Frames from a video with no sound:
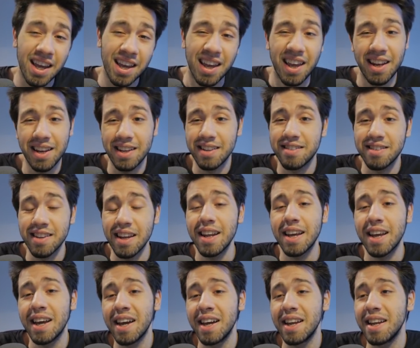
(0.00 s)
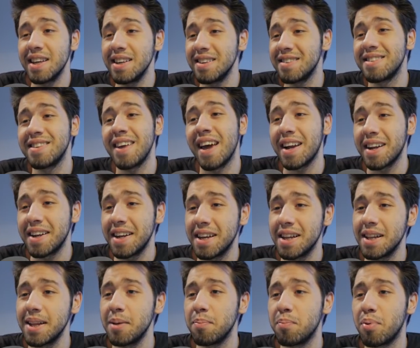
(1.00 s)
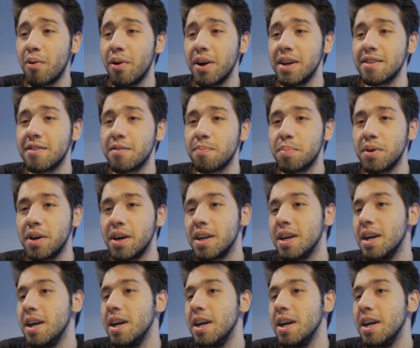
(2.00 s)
in Syndicate is technically points, but